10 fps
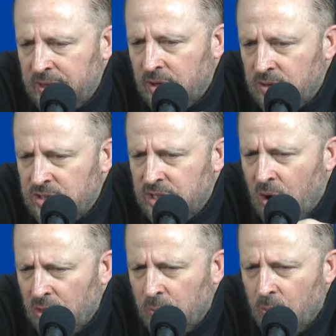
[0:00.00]
and see
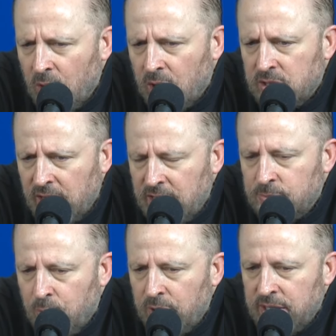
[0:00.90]
all the work that
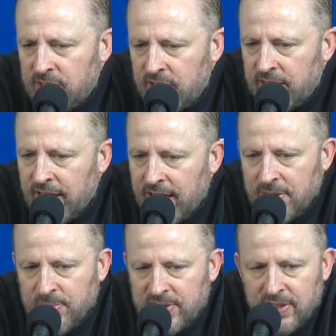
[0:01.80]
he's put into the
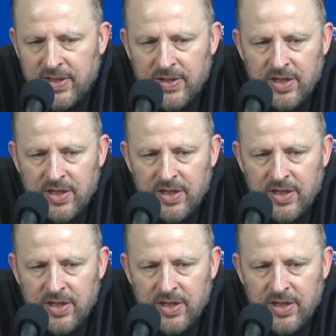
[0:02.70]
game and